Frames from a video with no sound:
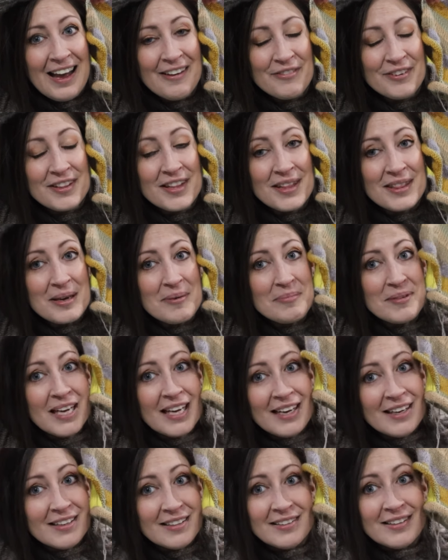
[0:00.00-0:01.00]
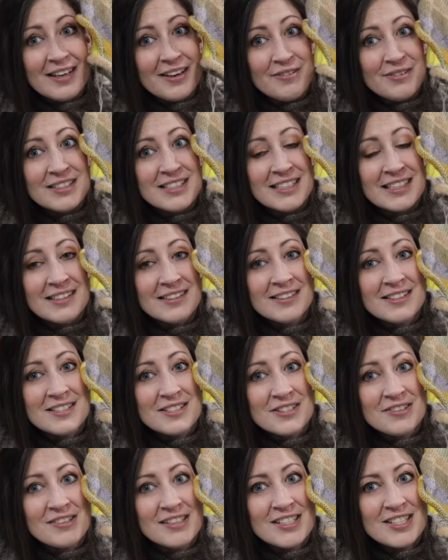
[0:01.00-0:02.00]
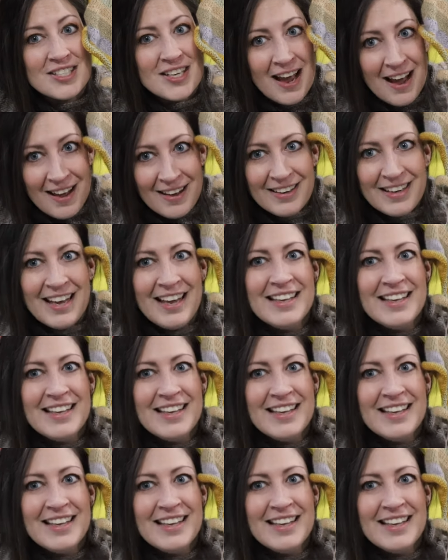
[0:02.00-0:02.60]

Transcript: for the thumbnail, a ridiculous screenshot.